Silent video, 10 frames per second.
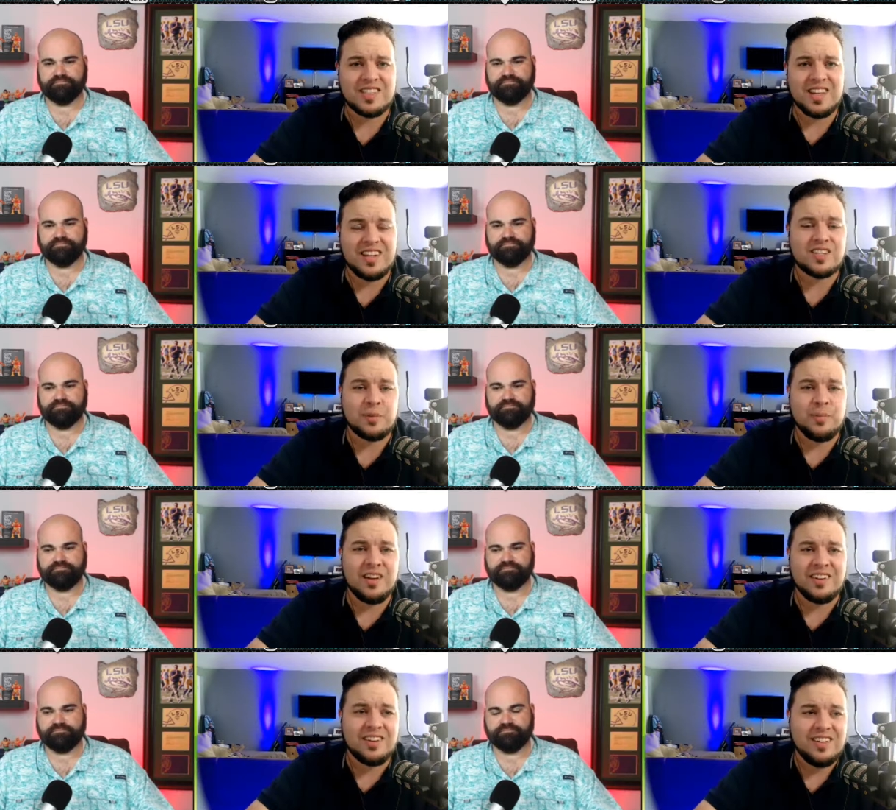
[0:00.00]
Speaker 1: that he's
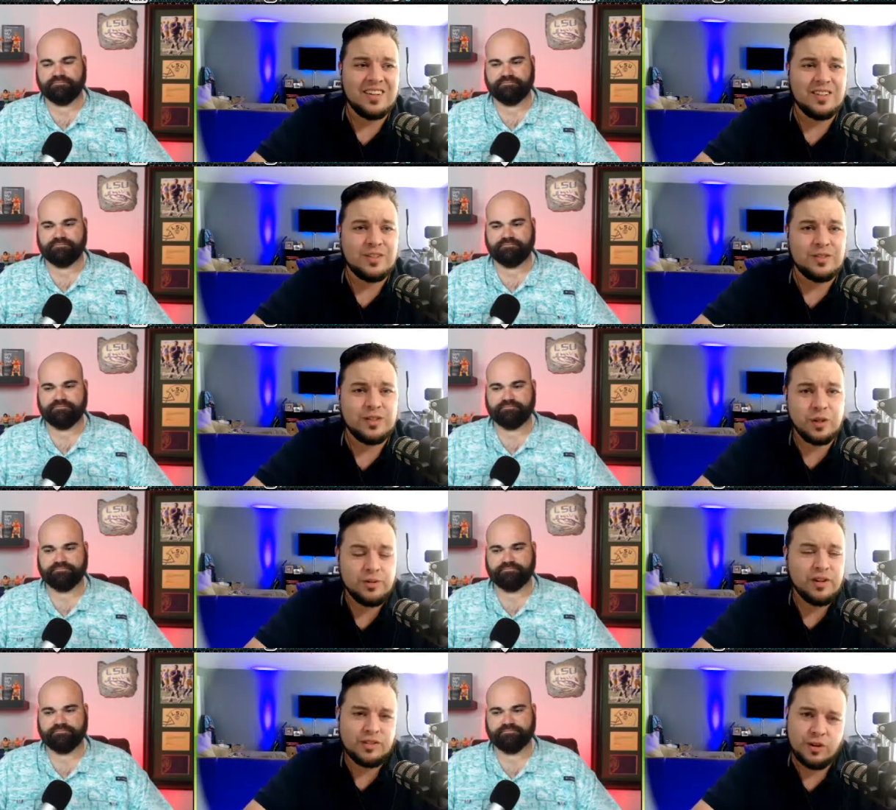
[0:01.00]
committing 2
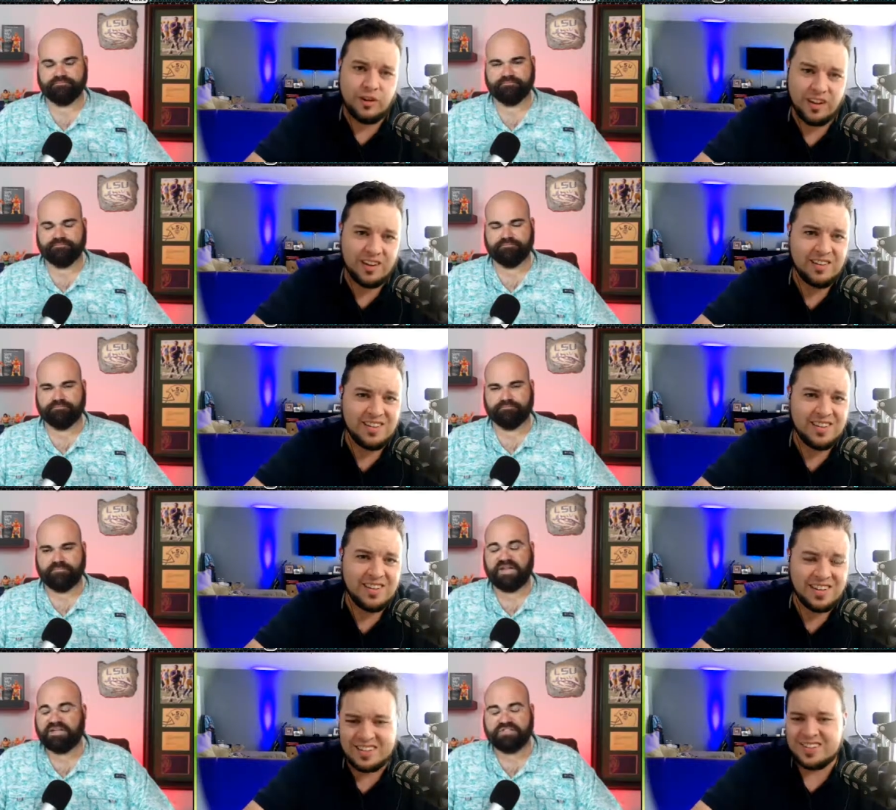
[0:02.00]
years early.
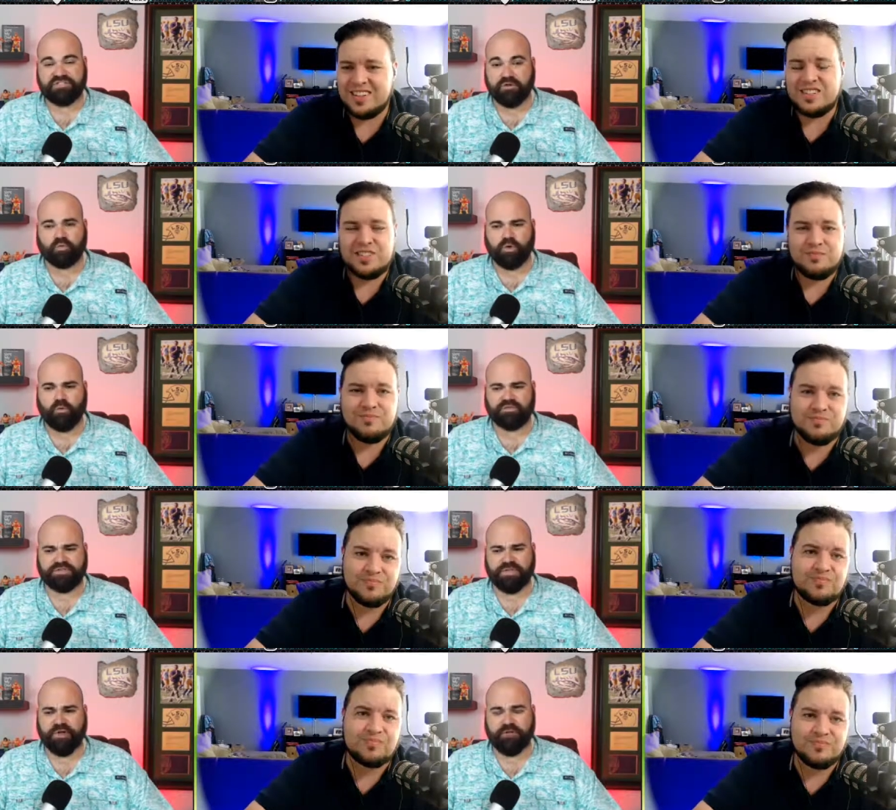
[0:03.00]
He just knows where he wants
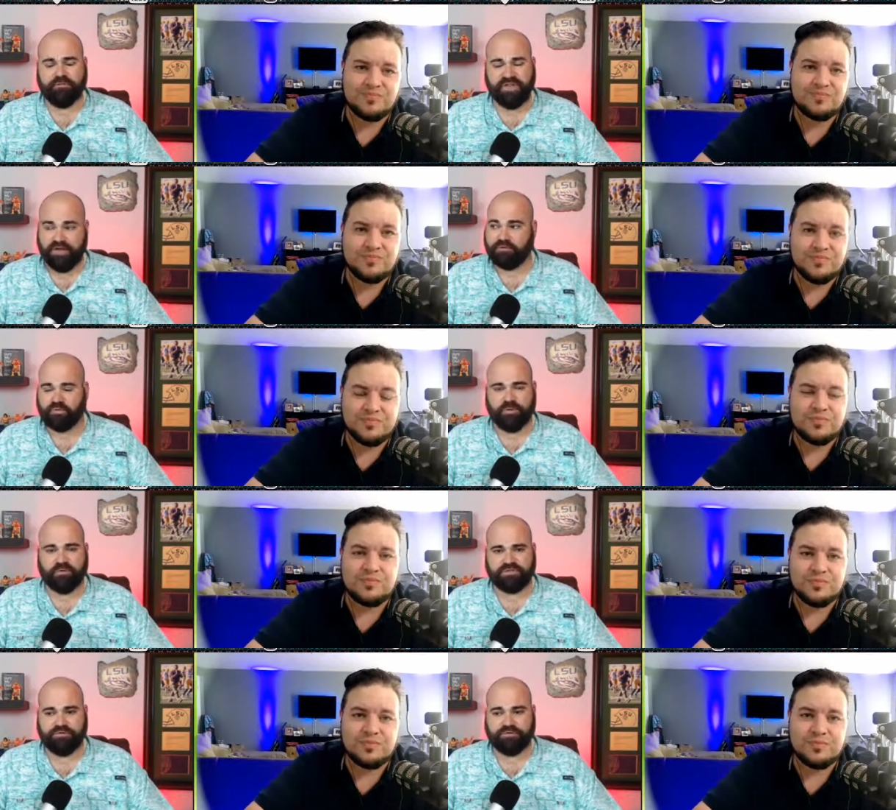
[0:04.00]
to go. He knows what he
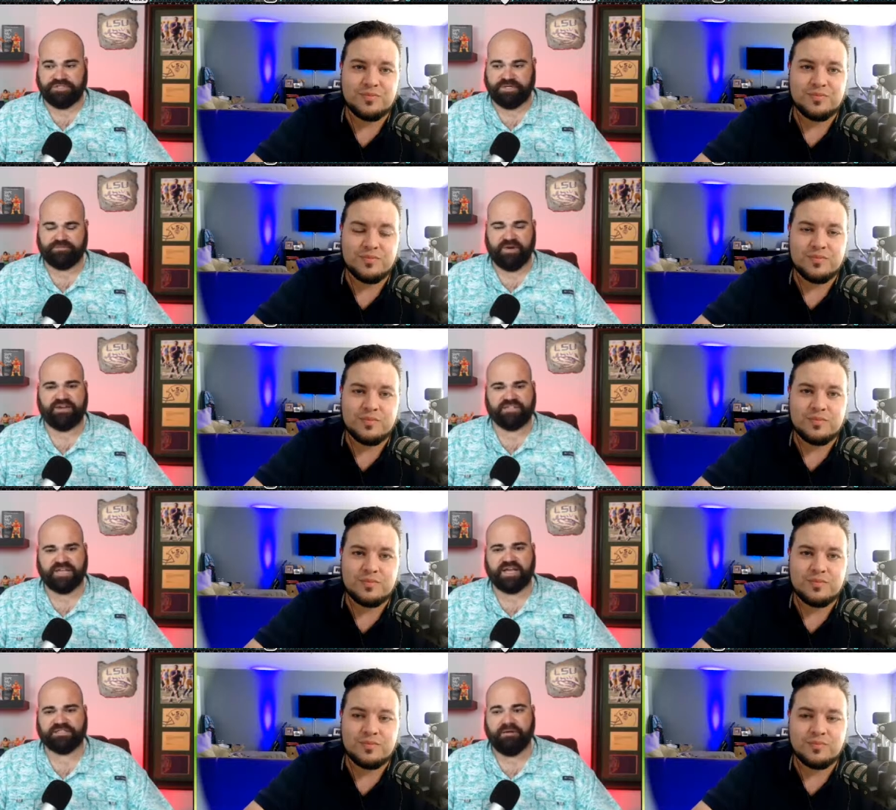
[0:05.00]
wants to do. He seems very
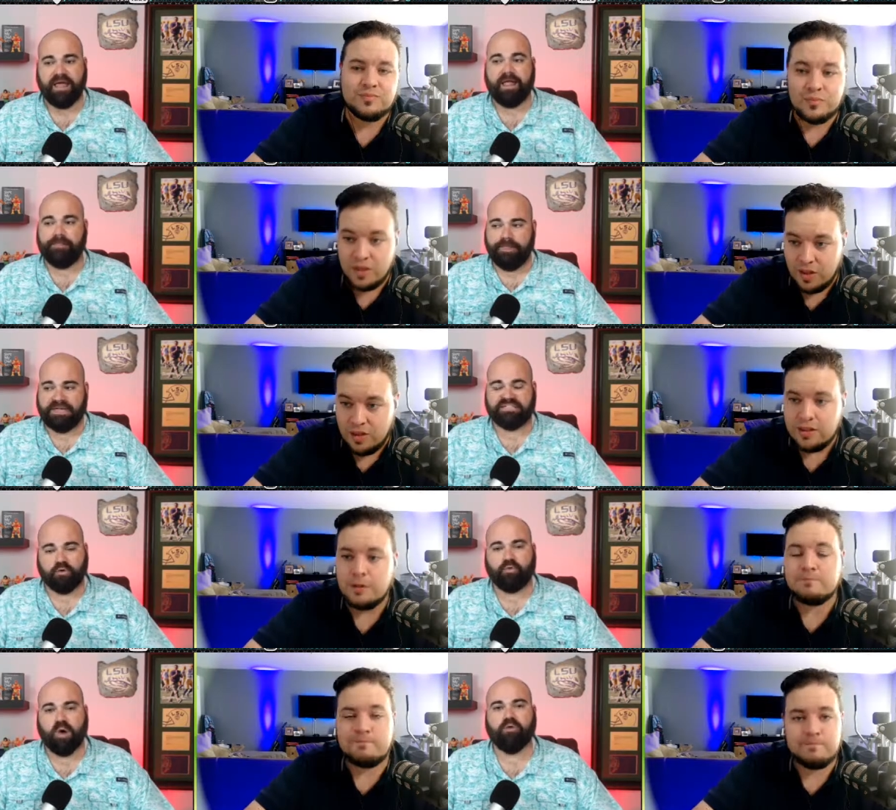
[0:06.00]
decisive. That's a
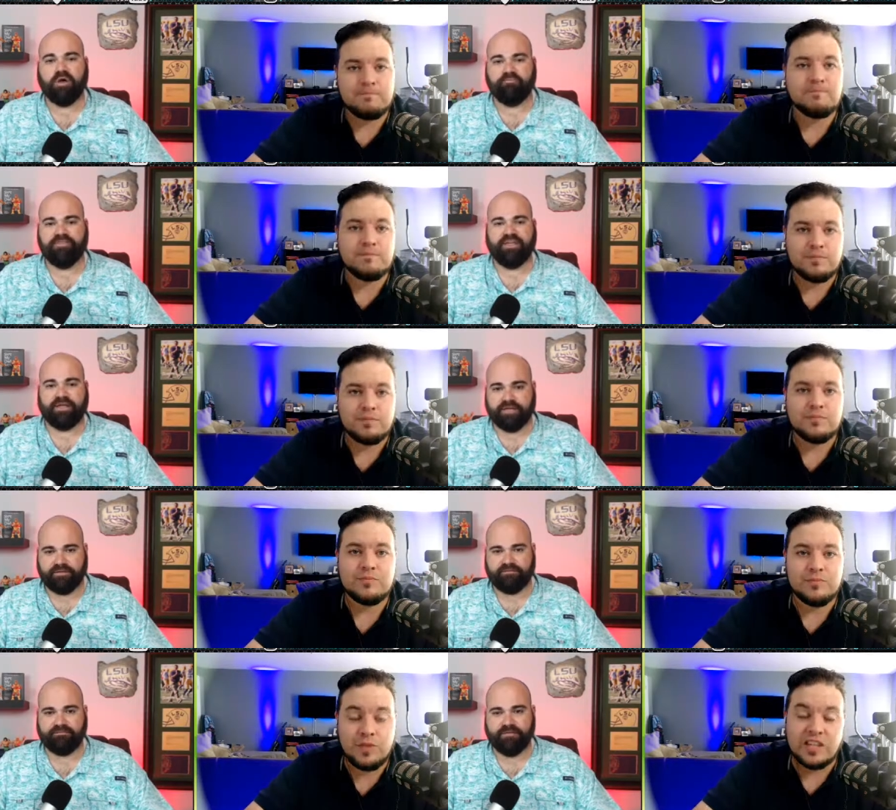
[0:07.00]
grown-up
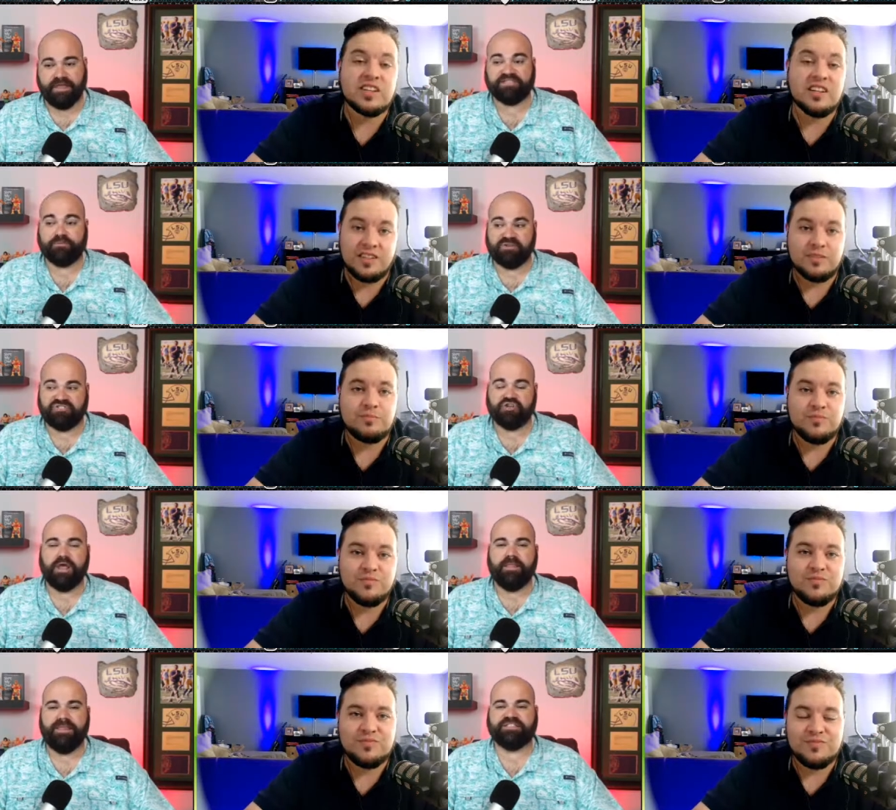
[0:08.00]
thing. Yes, it is.
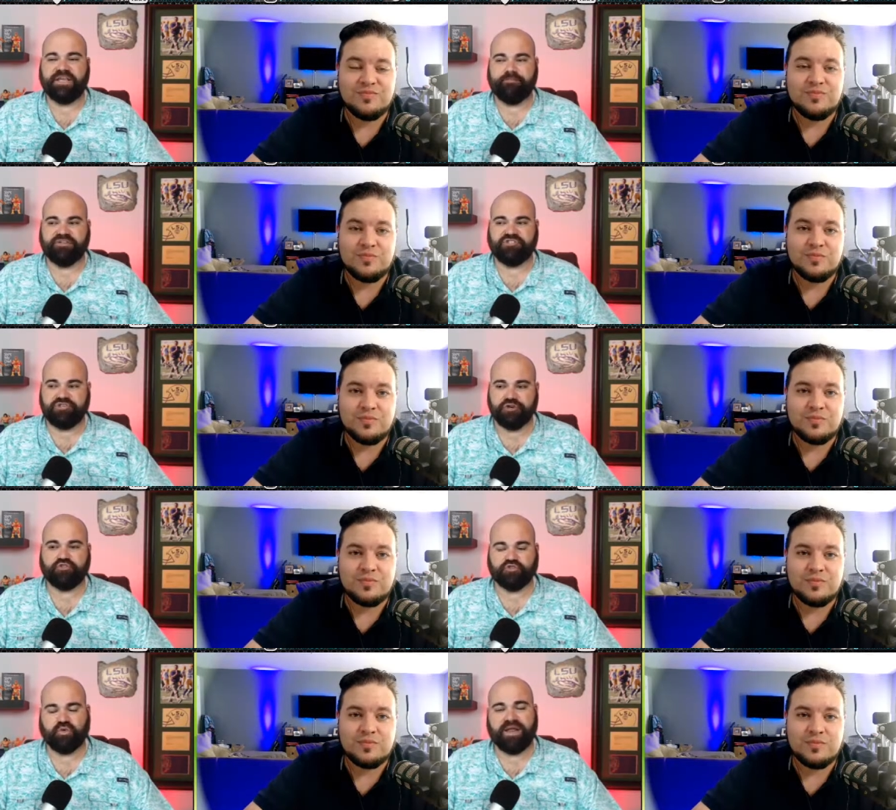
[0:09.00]
That's a
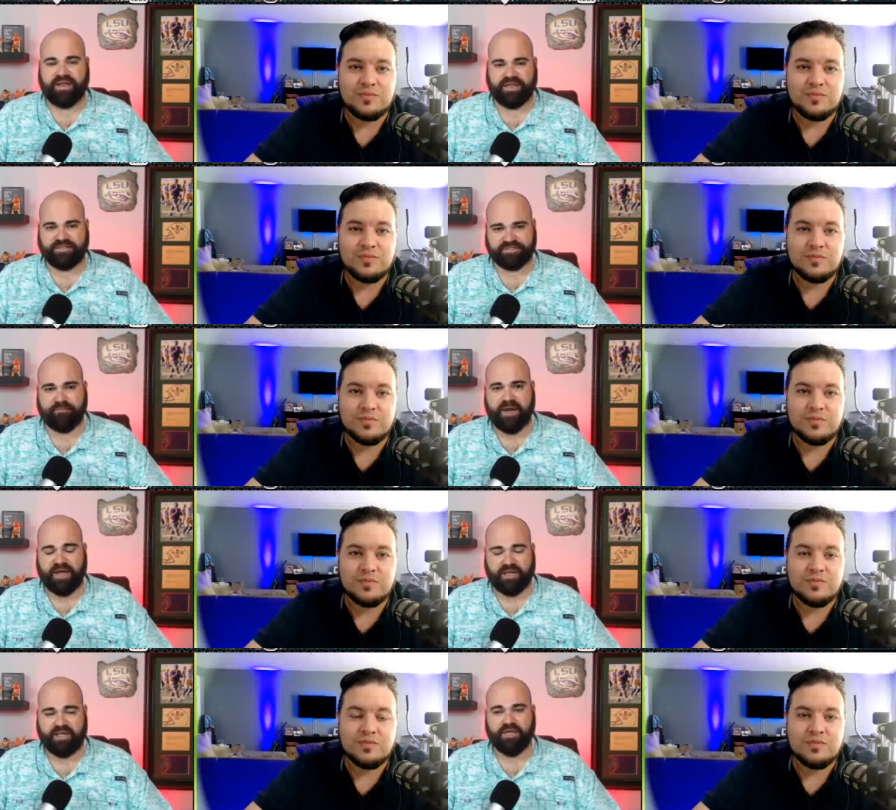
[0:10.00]
mature trait in
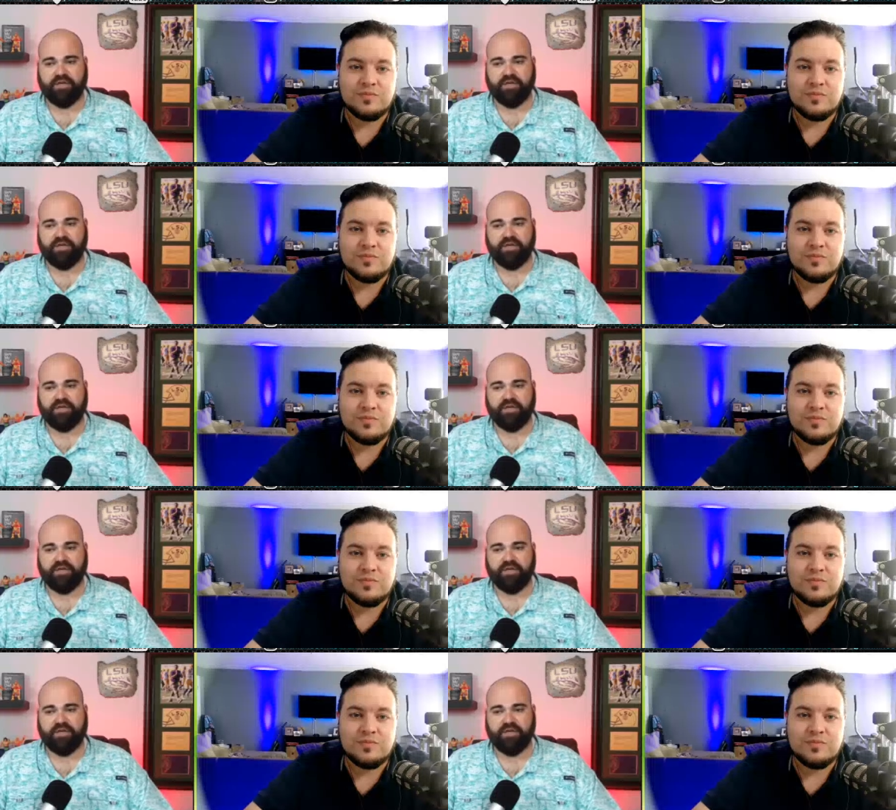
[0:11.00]
somebody